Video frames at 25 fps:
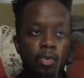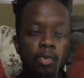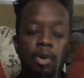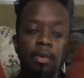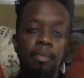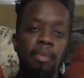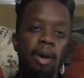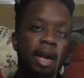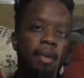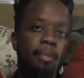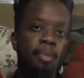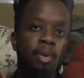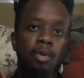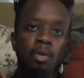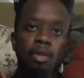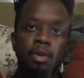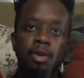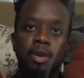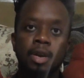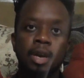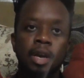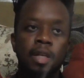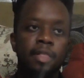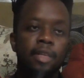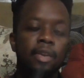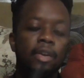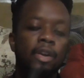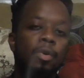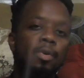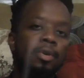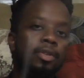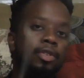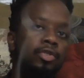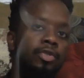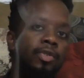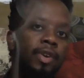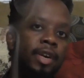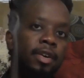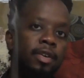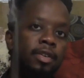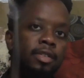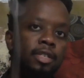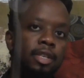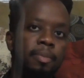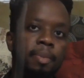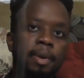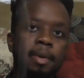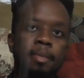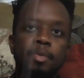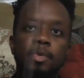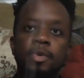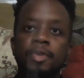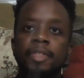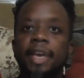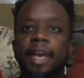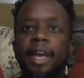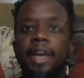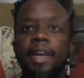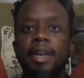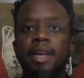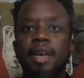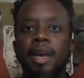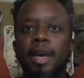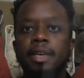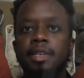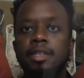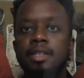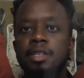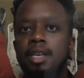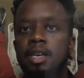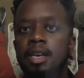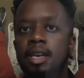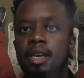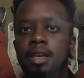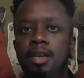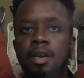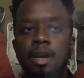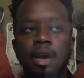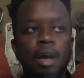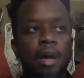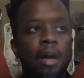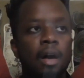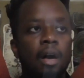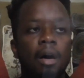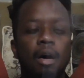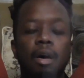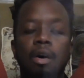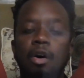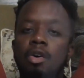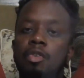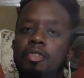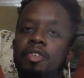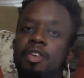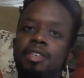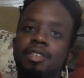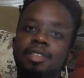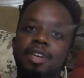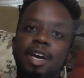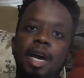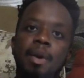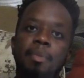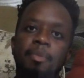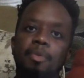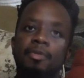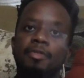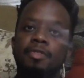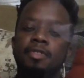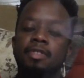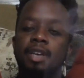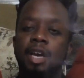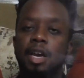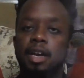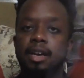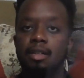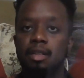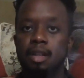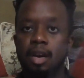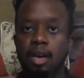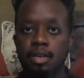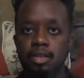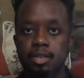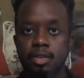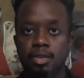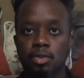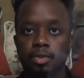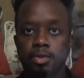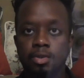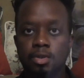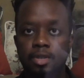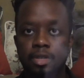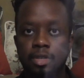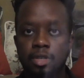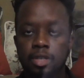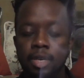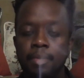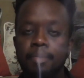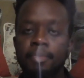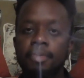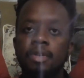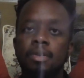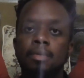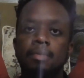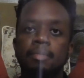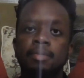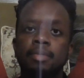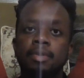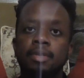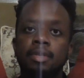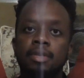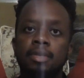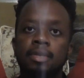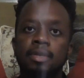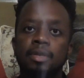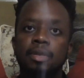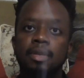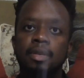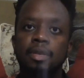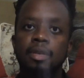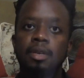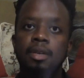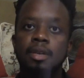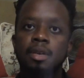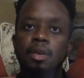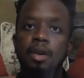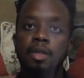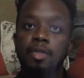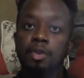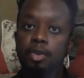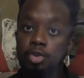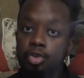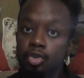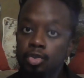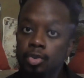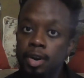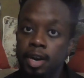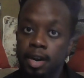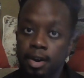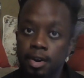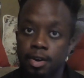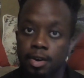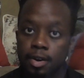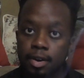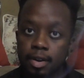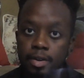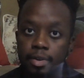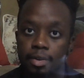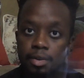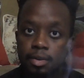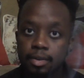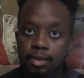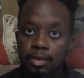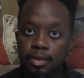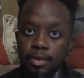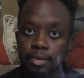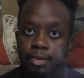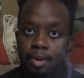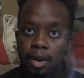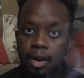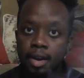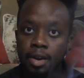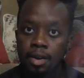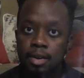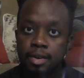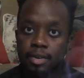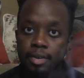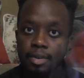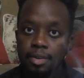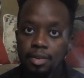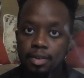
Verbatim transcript: who are bipolar, they don't know what triggers it. People with A D H D and all these type of psychological symptoms, they're triggered, right?